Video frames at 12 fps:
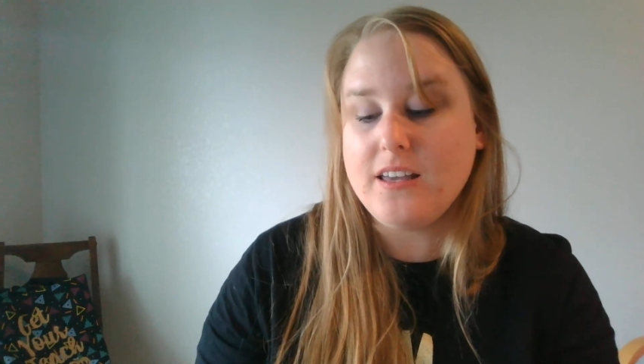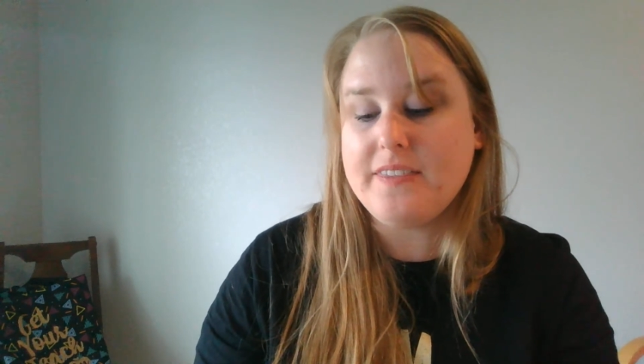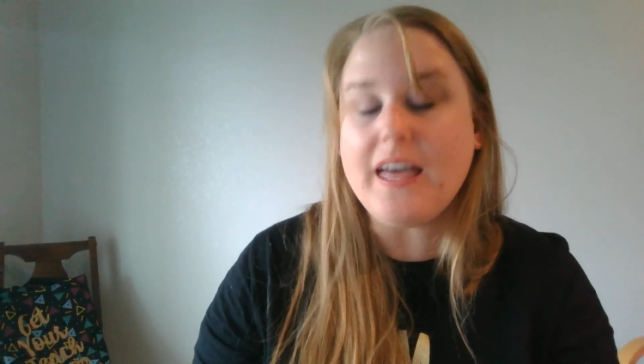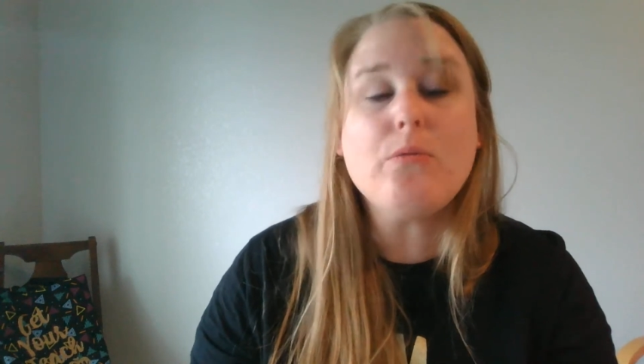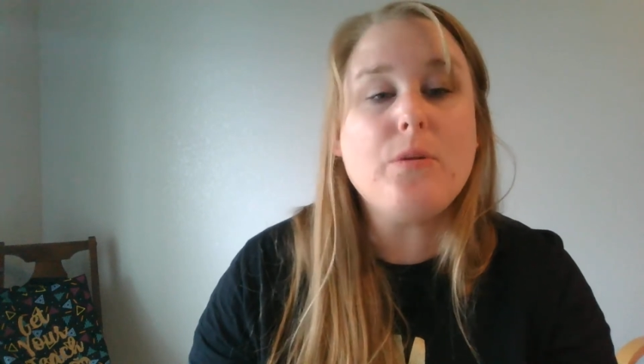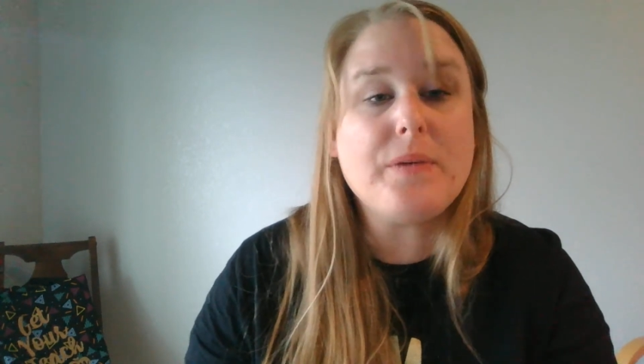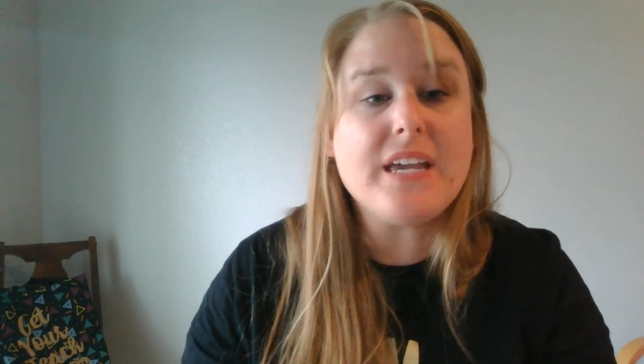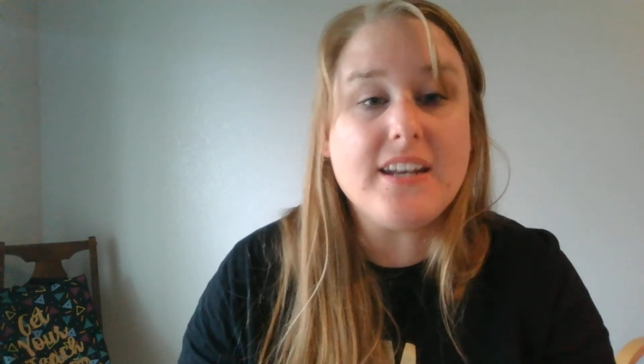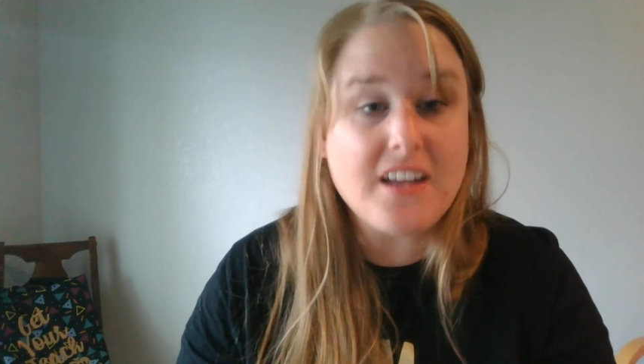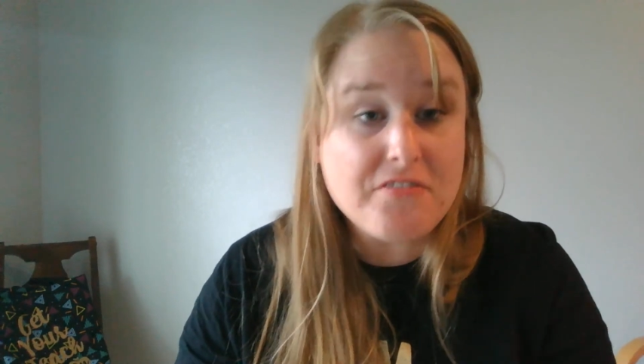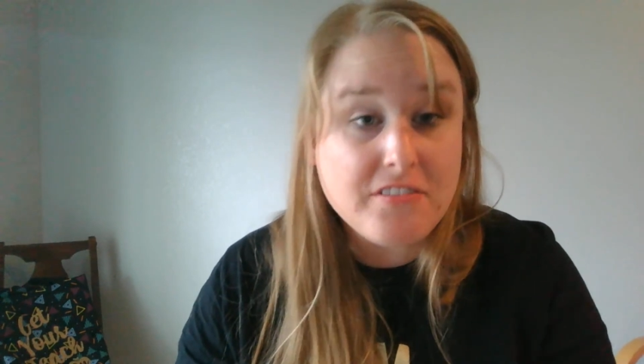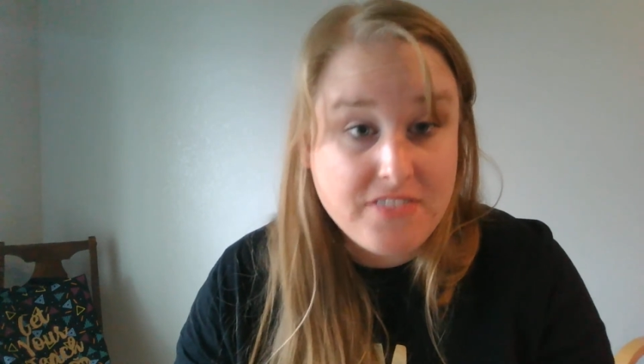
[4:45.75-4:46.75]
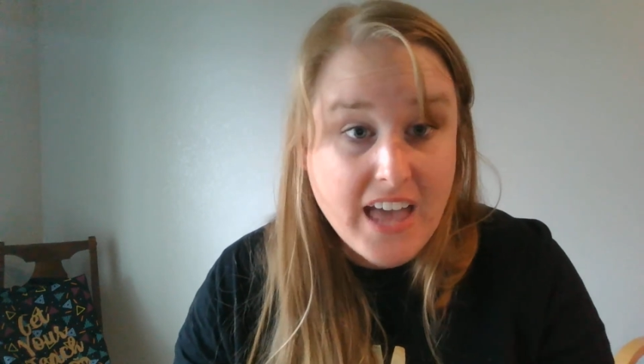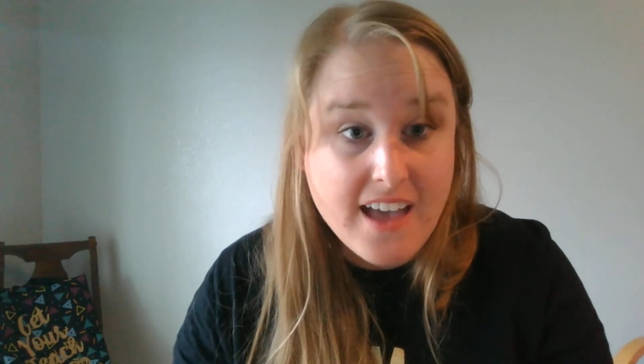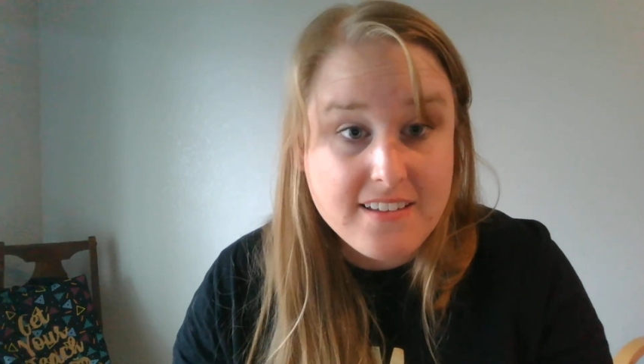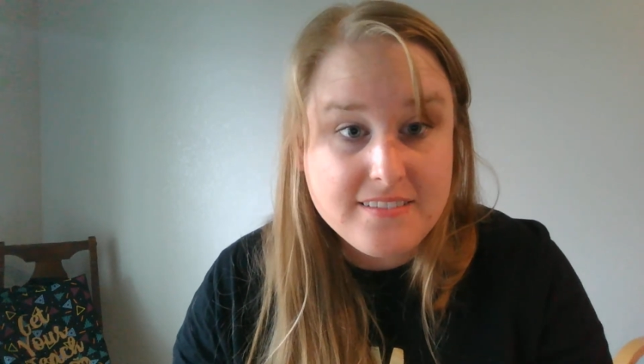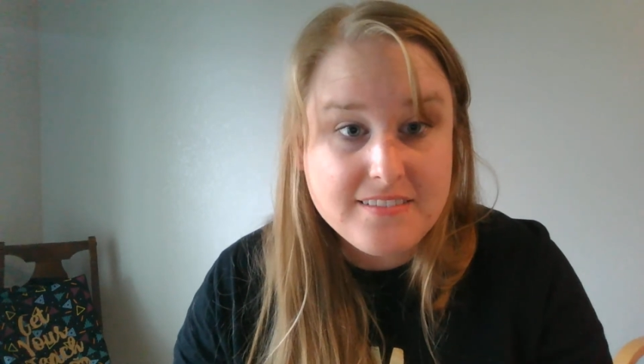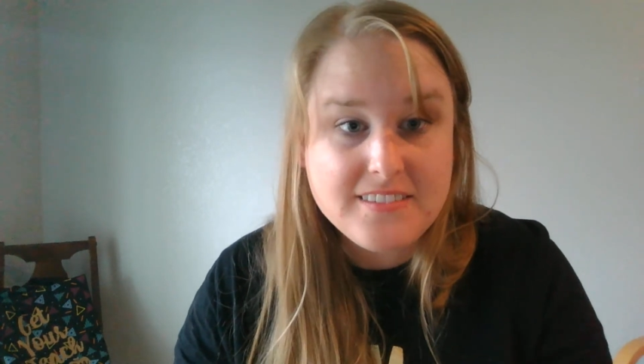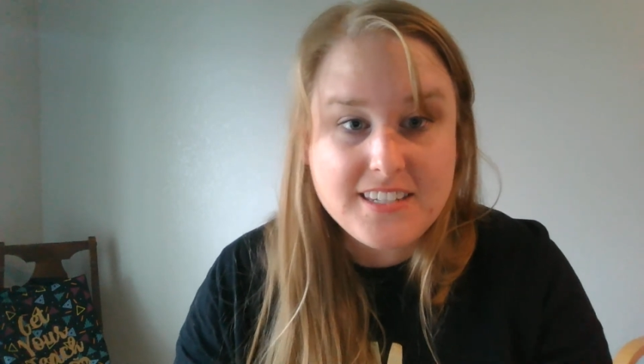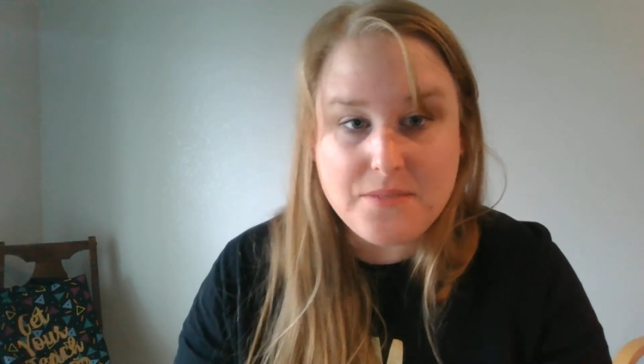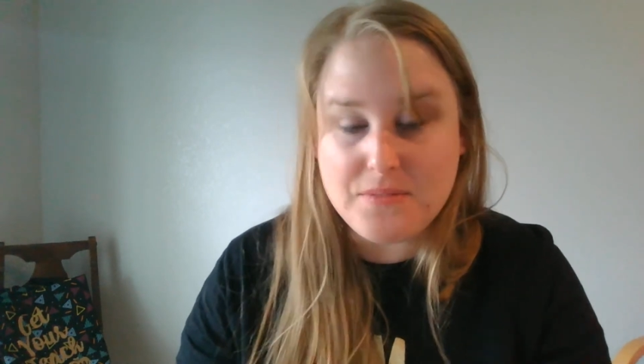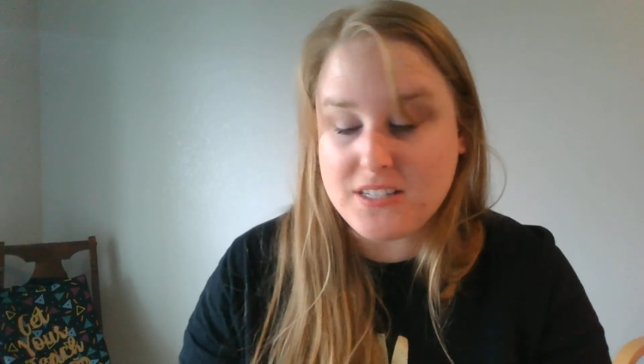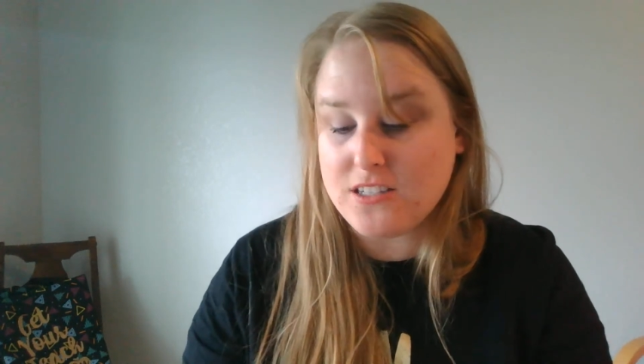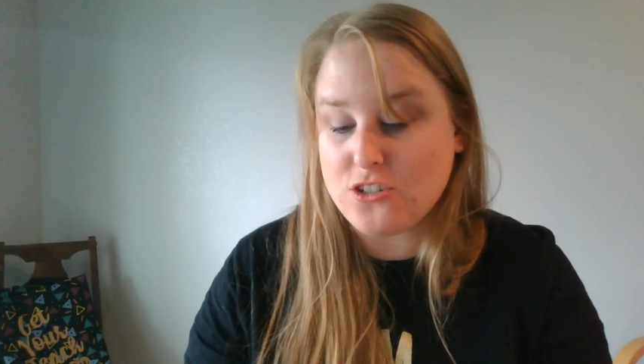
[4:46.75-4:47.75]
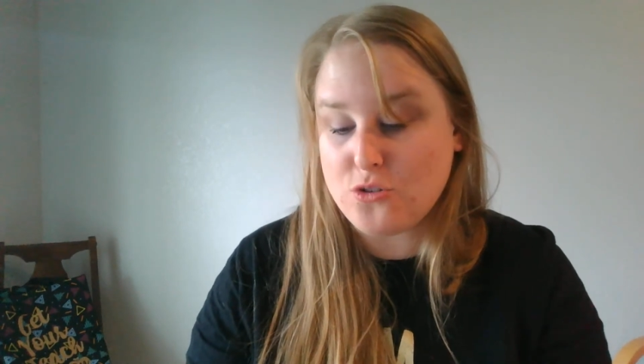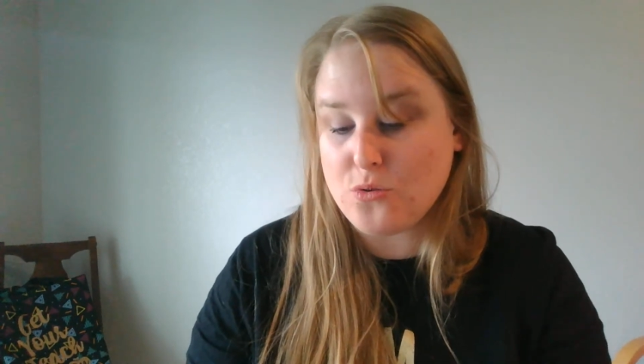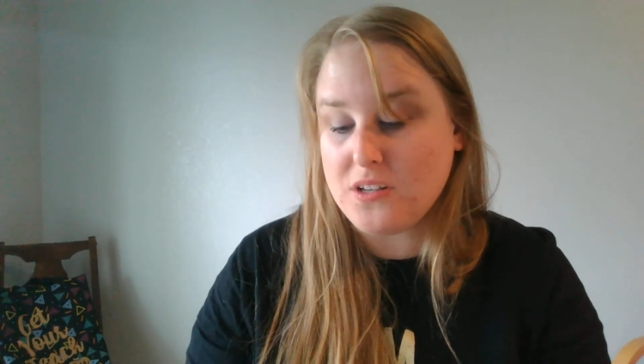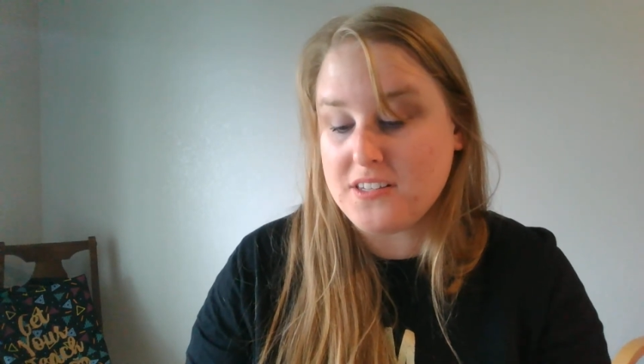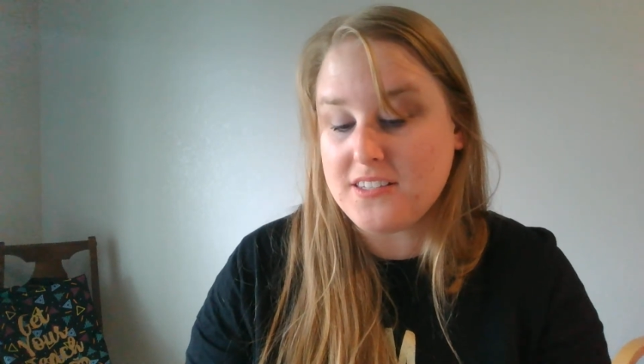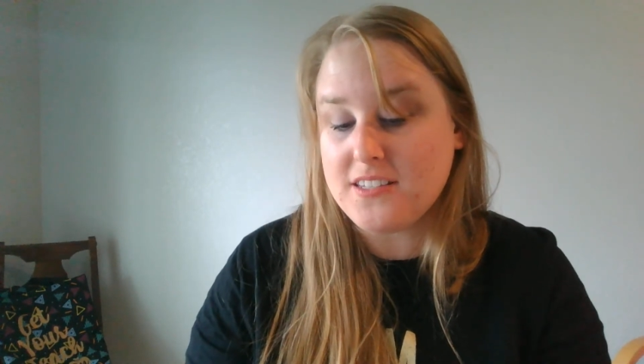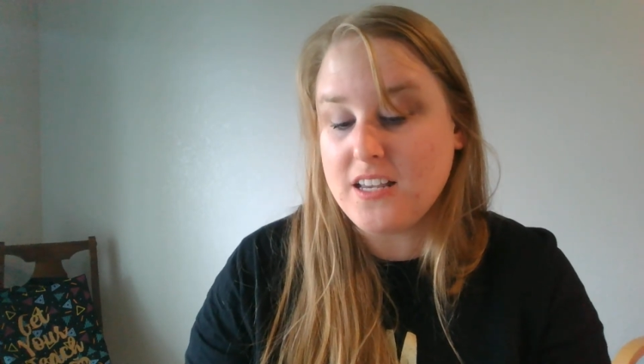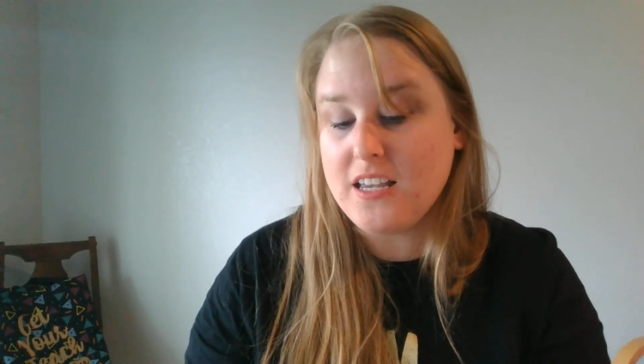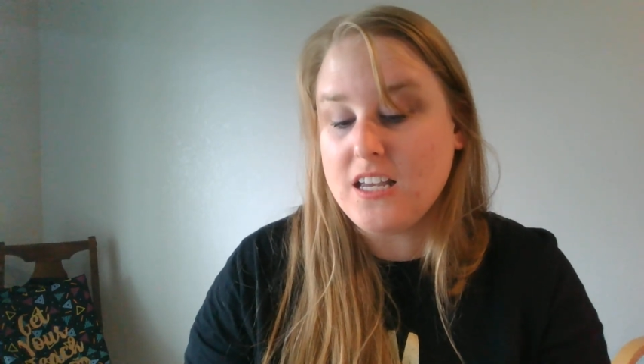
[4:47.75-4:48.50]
"That will be enough of that," said Mrs. Jules.